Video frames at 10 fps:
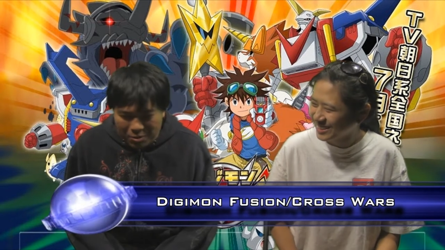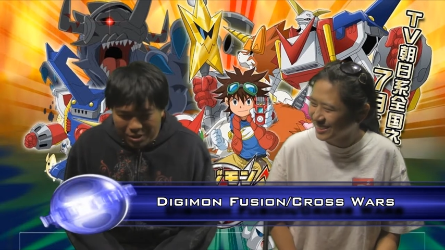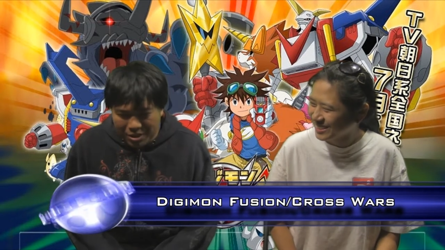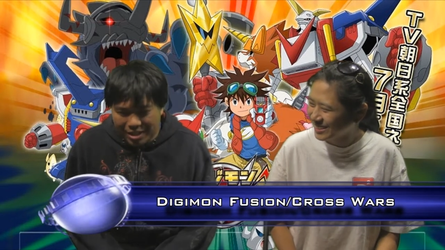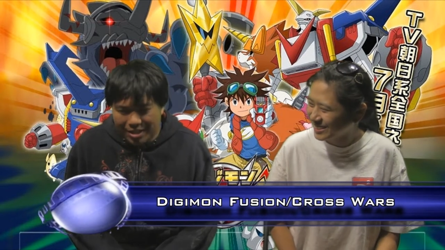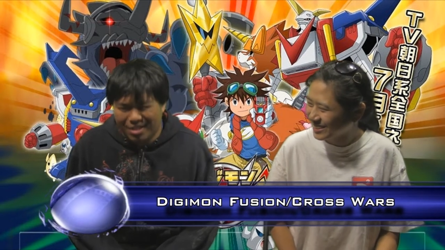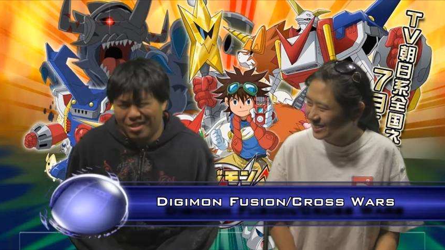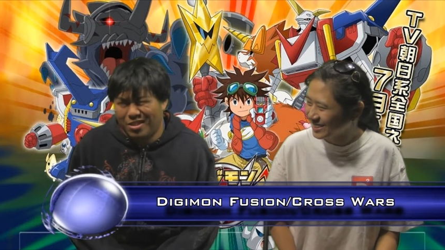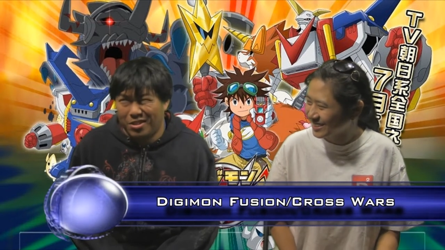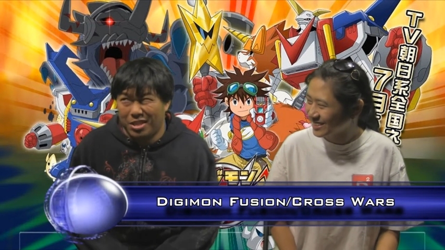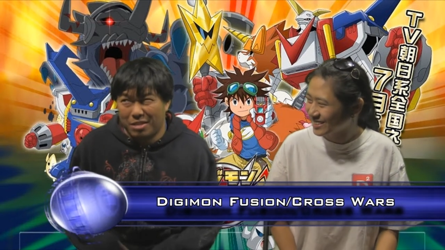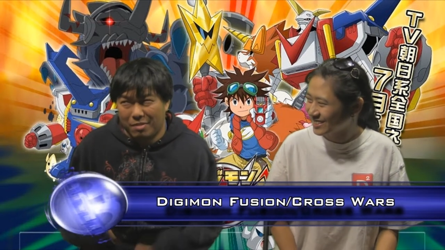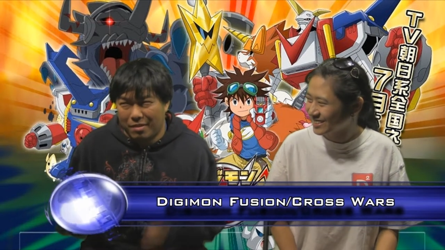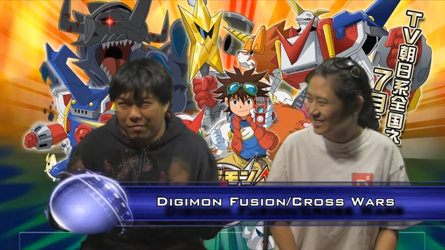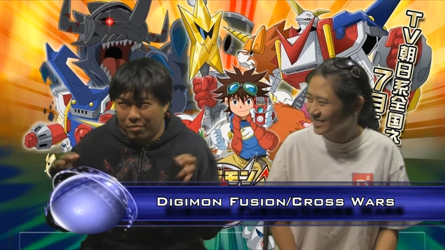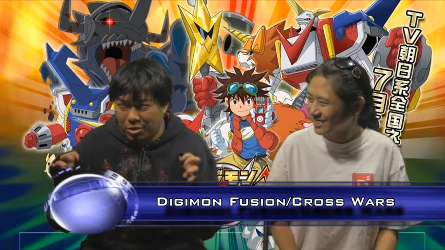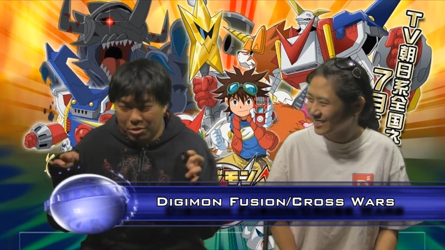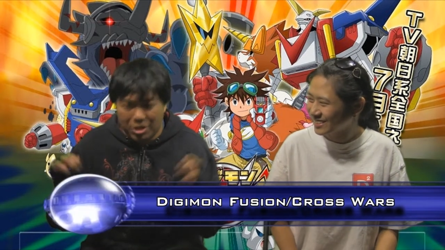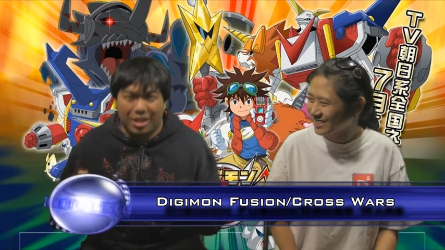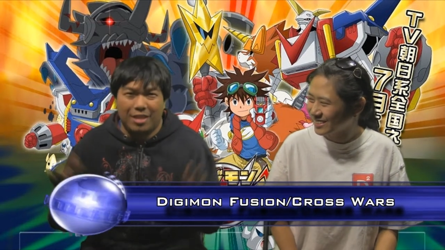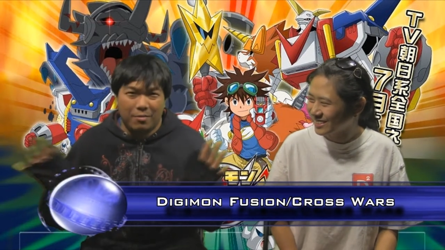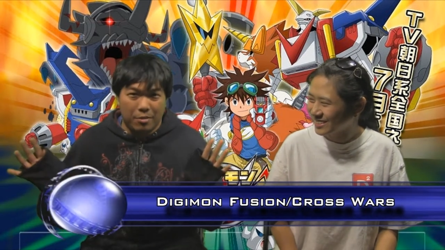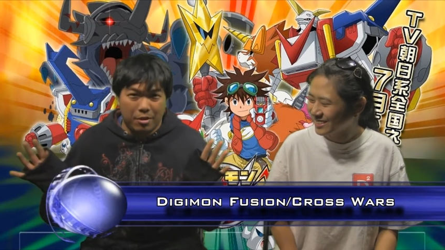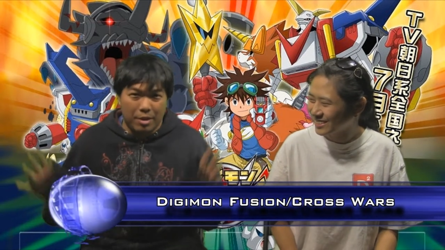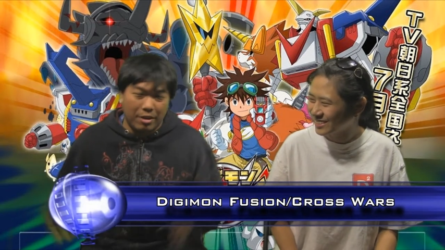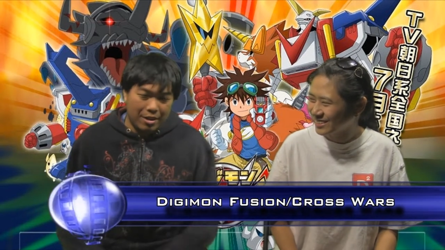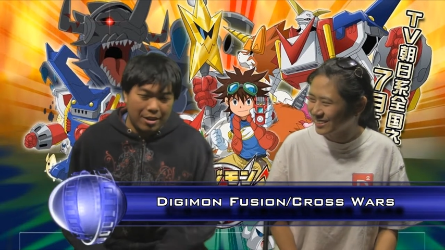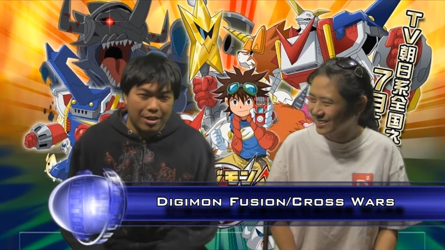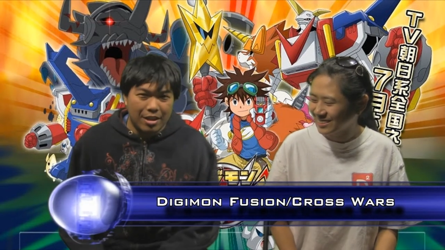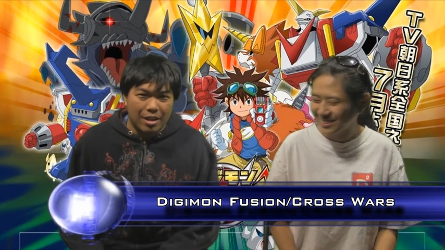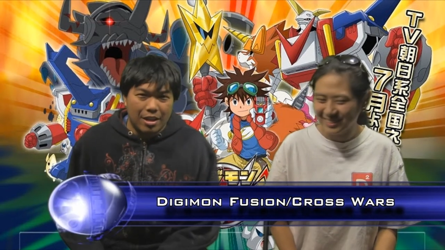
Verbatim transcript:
Speaker 1: Wars or Digimon Fusion here for America.